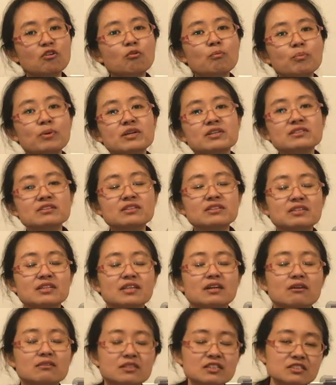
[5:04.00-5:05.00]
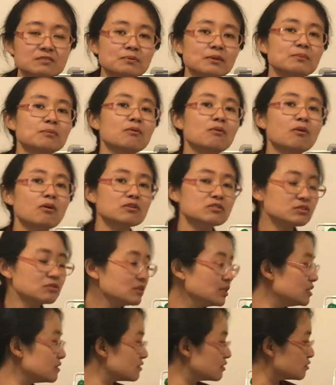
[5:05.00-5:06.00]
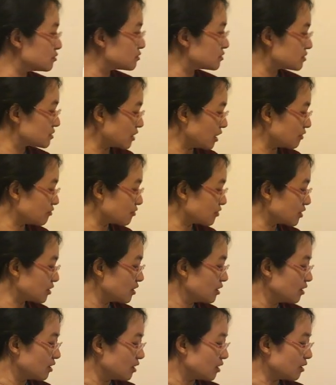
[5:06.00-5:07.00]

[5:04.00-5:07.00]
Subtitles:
obesity, now these people also easy to suffer